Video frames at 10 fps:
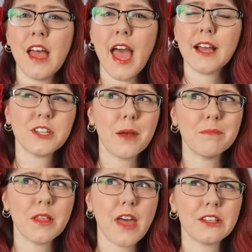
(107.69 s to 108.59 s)

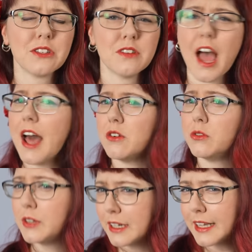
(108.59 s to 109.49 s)
Except that's not
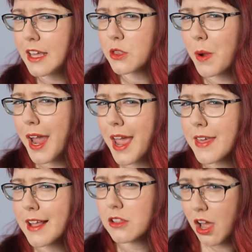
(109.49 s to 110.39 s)
really the way
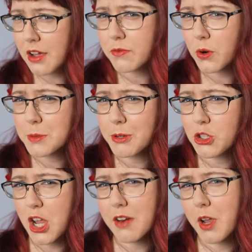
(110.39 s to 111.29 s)
that law enforcement
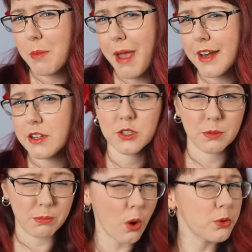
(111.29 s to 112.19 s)
chain of command is
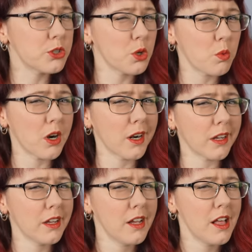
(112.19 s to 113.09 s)
supposed to
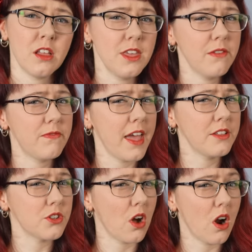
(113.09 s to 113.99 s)
work. The
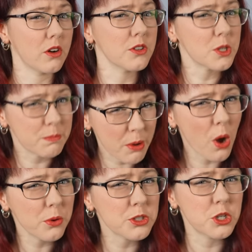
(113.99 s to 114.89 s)
feds are
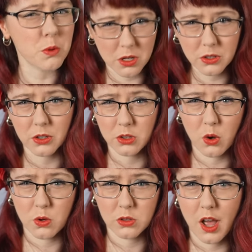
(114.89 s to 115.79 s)
supposed to alert
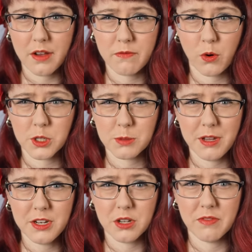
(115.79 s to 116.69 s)
local law
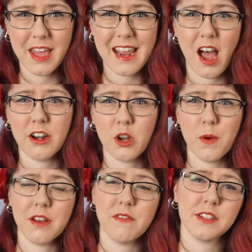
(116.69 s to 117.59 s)
enforcement of any
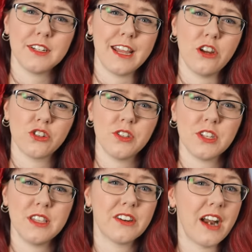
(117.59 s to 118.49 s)
ongoing investigations
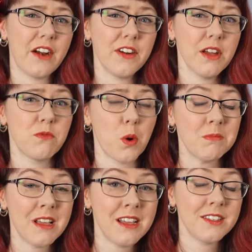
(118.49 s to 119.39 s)
in their area for
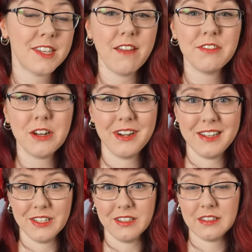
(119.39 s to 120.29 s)
safety
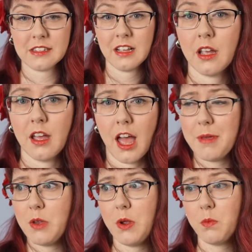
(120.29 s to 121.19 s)
reasons. I
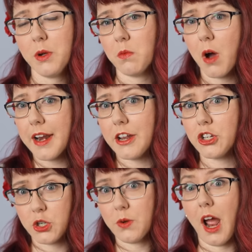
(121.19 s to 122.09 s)
mean, we wouldn't want a
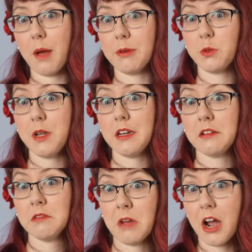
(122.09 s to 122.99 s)
shootout between
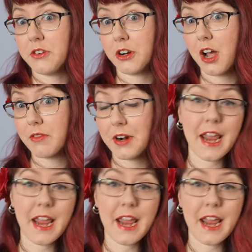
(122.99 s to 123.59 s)
undercover